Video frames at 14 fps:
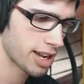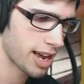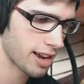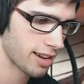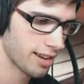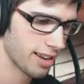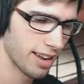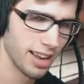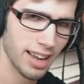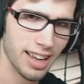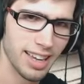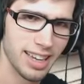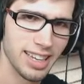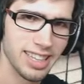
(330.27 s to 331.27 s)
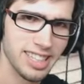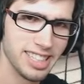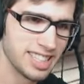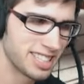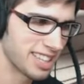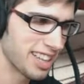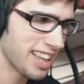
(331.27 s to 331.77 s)
today.
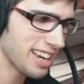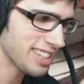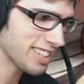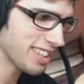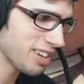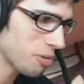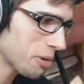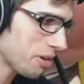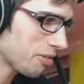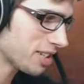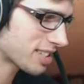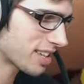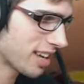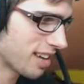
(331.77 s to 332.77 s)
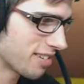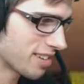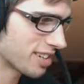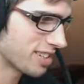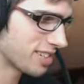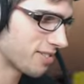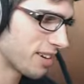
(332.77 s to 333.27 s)
So that is a little bit risky
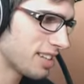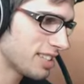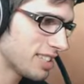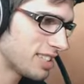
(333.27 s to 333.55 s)
because we're